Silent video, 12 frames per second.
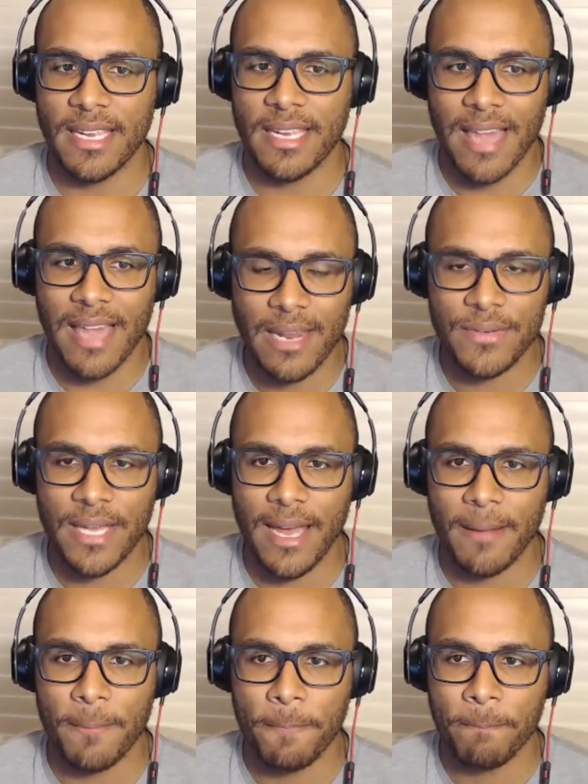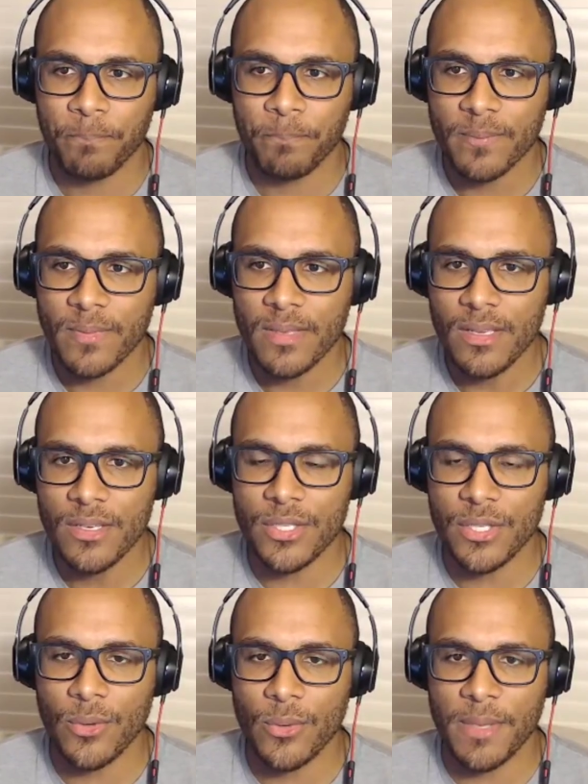take a lot of time
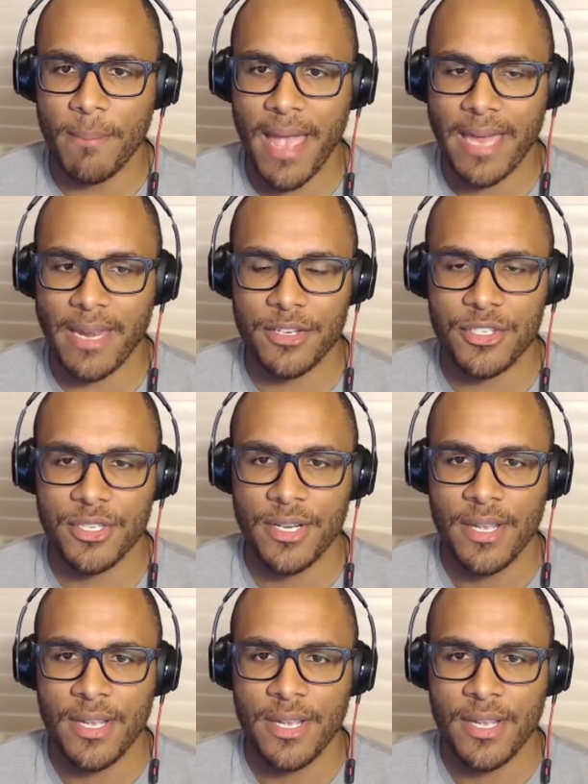to to manage